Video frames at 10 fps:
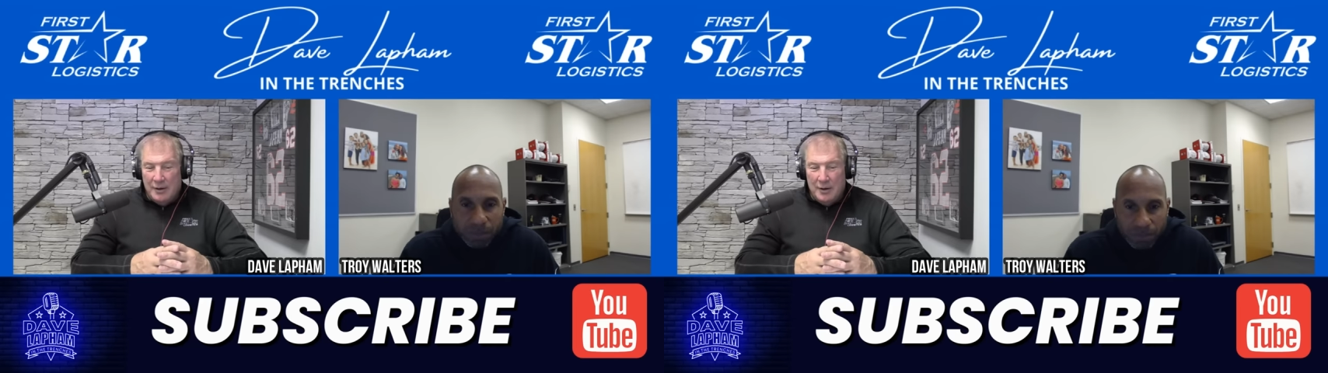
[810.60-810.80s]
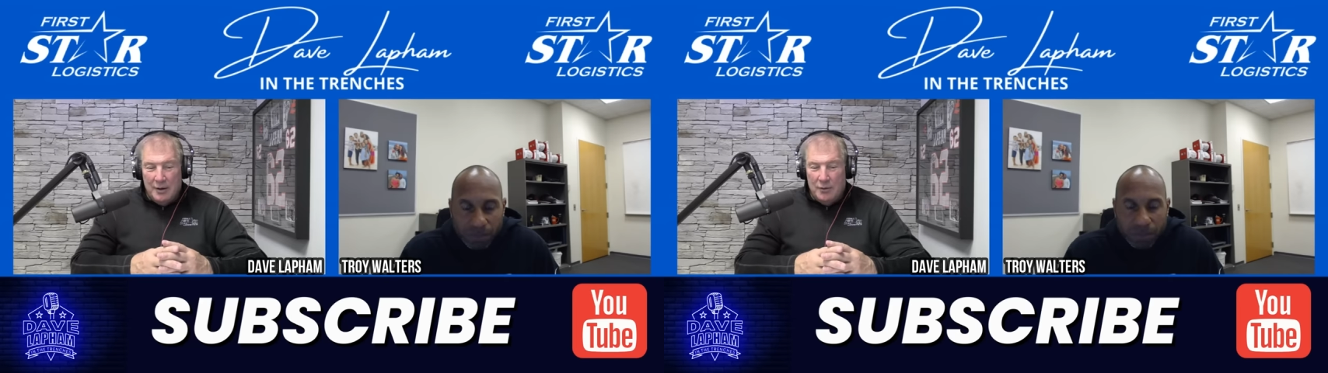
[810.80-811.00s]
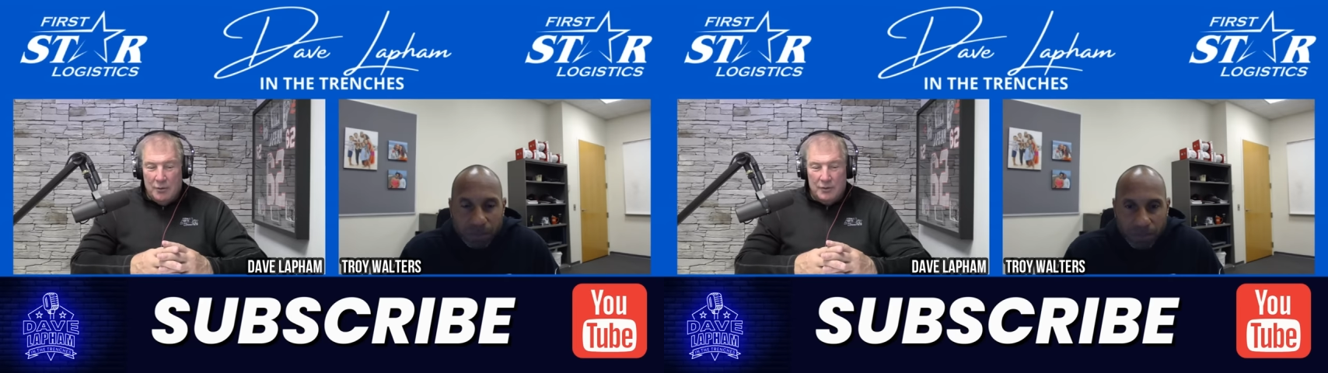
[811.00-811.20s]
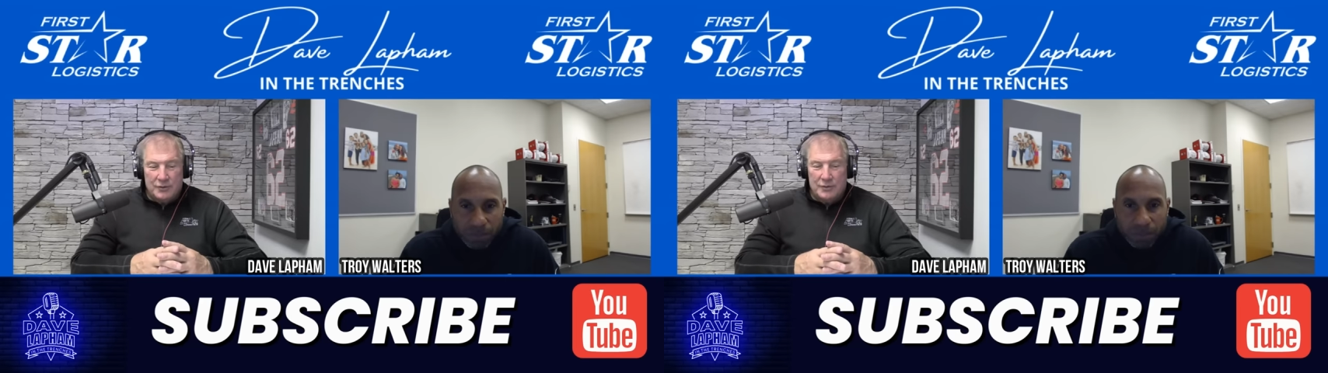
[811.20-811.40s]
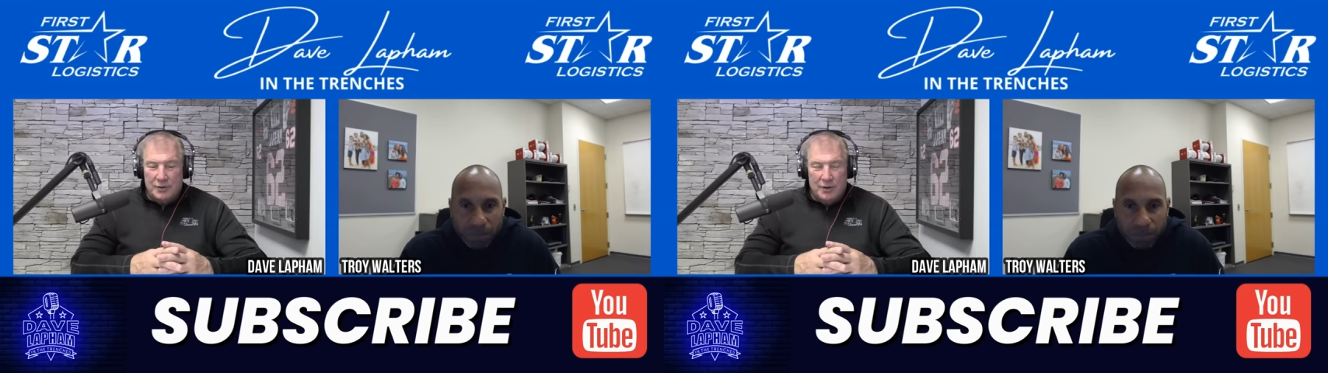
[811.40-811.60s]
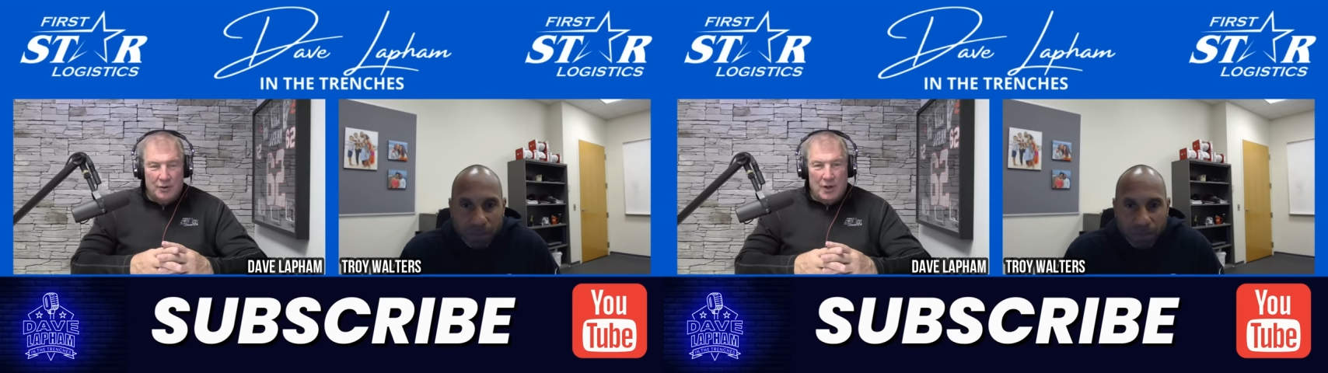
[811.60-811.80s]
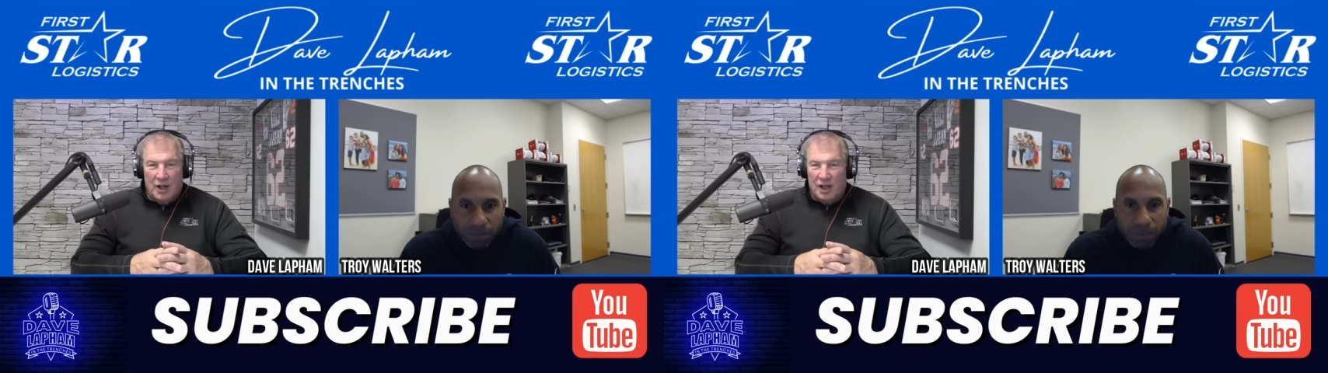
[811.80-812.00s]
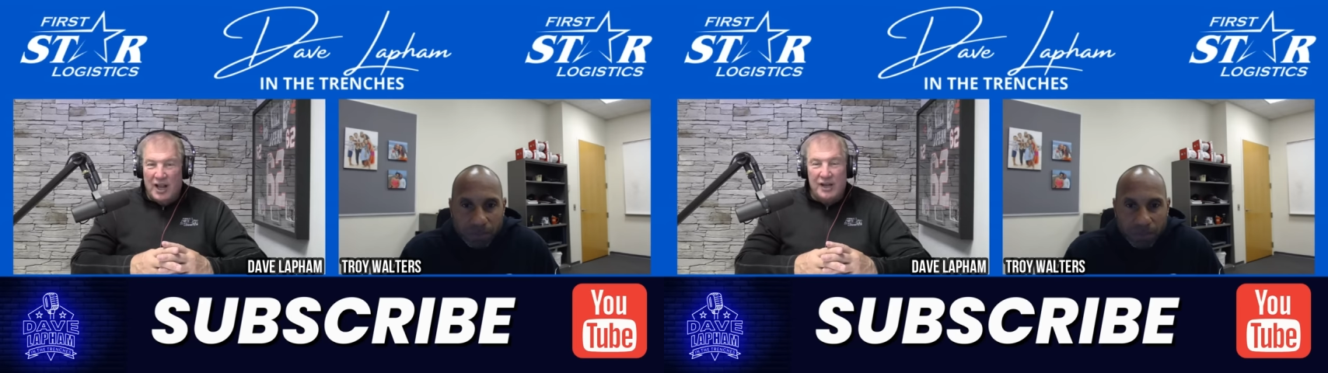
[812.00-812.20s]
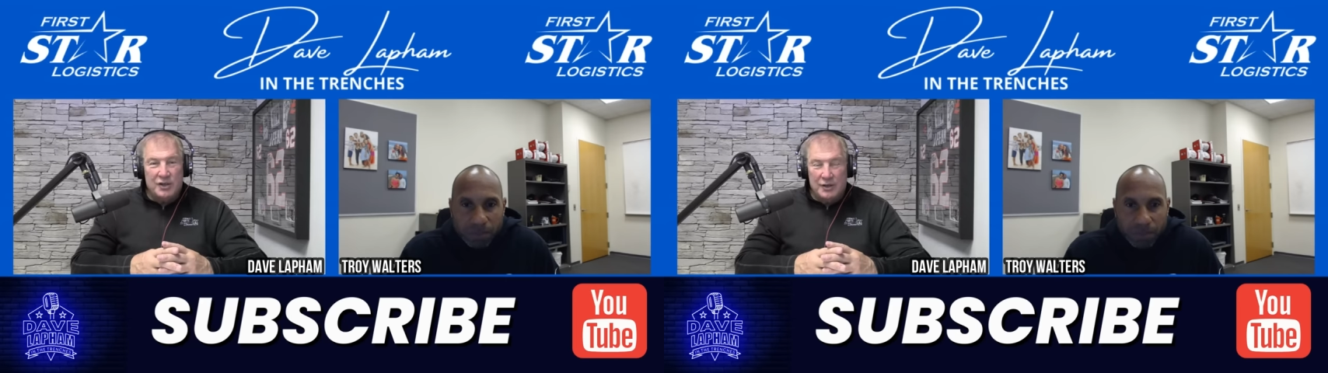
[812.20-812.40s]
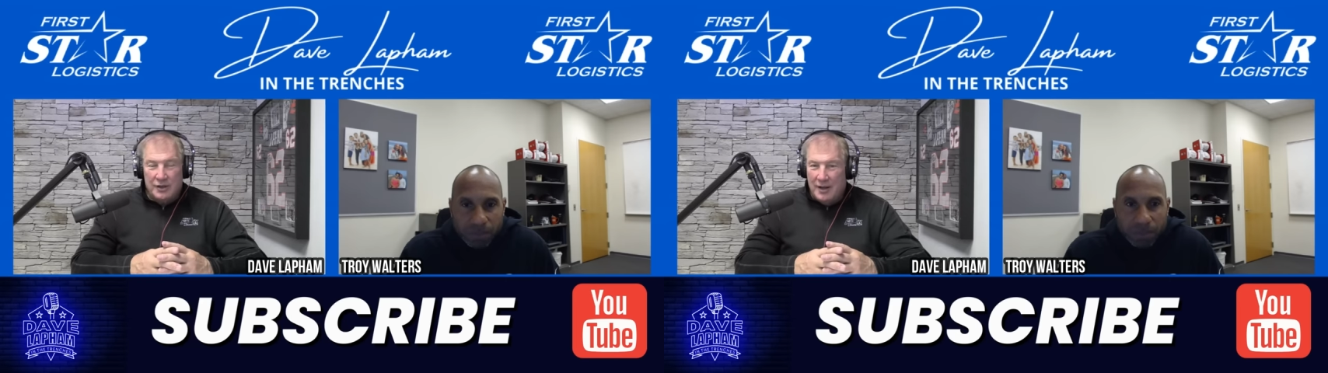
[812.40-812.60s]
Speaker 1: was you know a legend
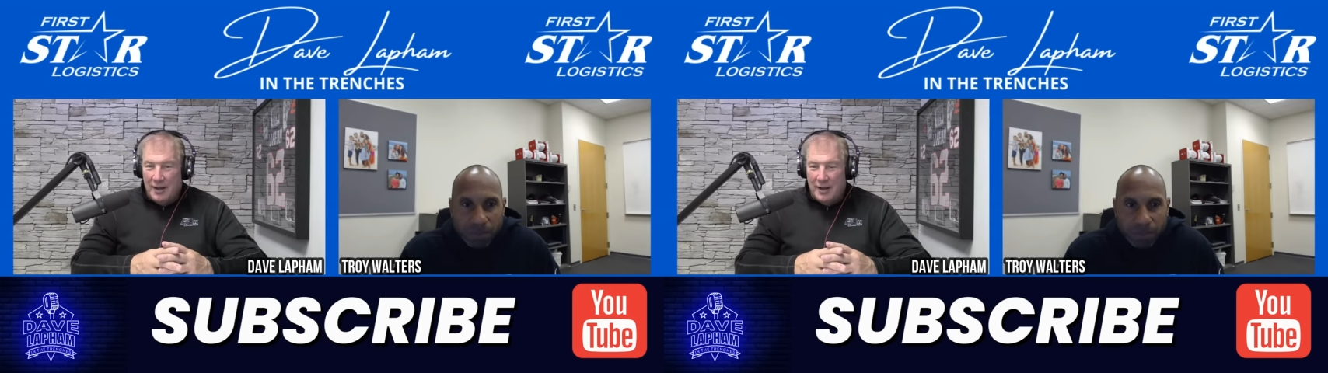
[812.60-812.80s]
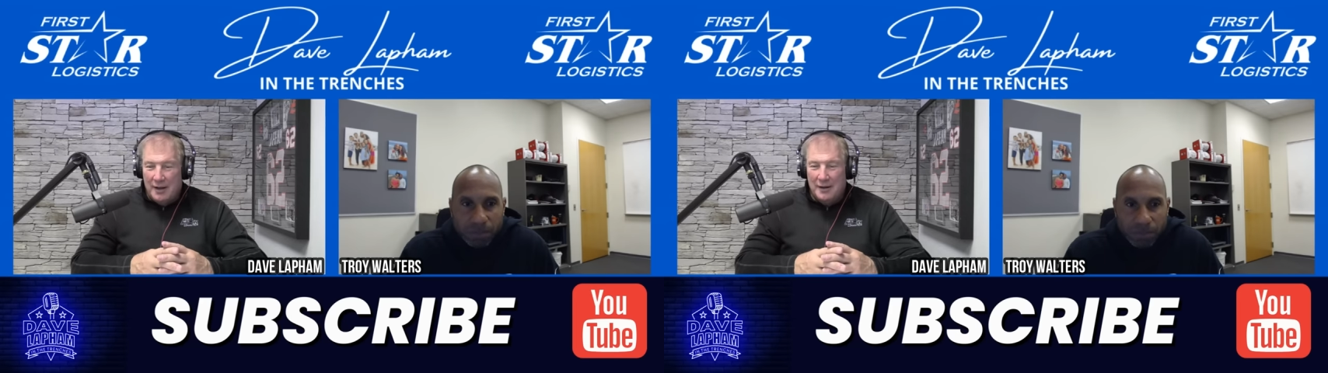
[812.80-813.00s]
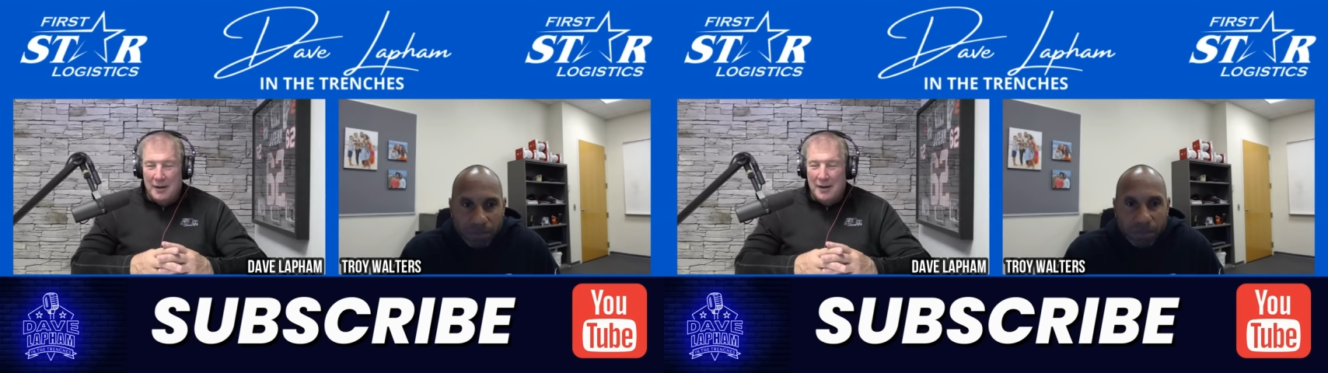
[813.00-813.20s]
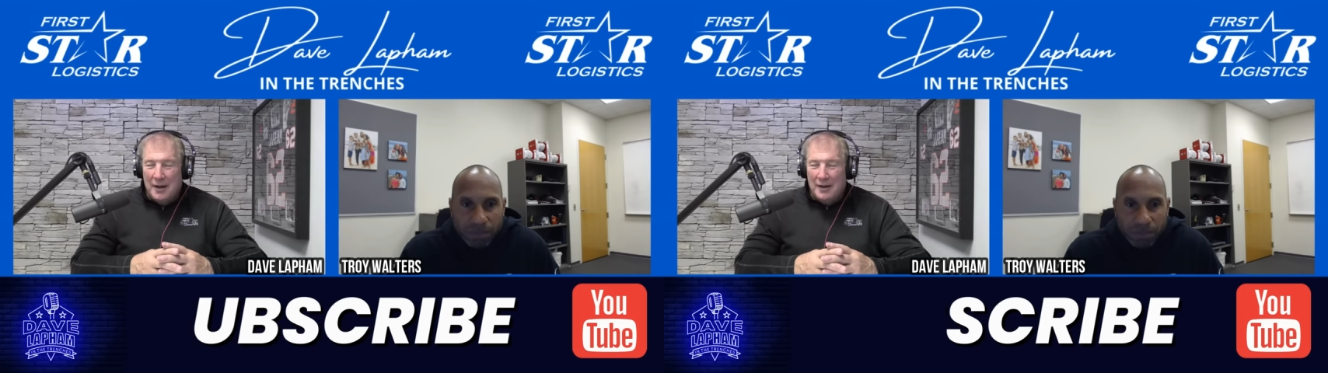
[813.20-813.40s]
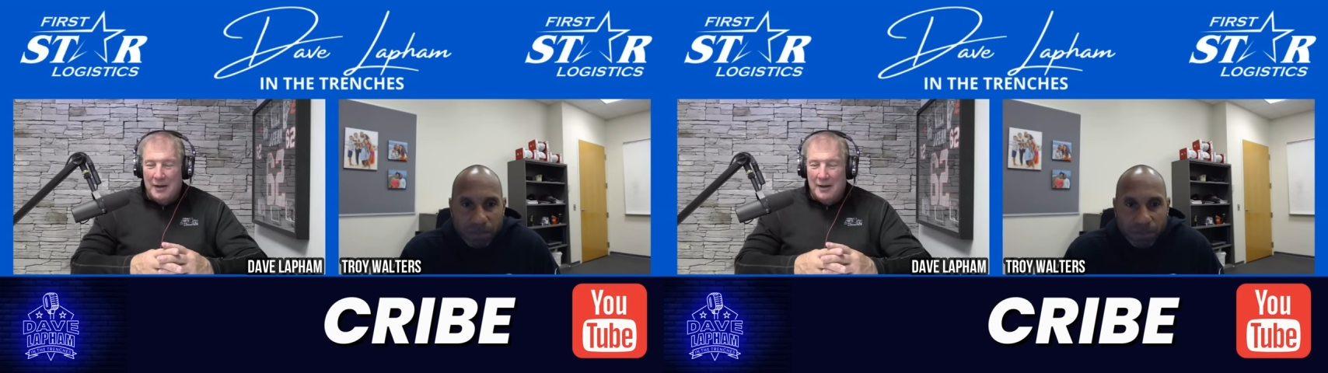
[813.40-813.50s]
at,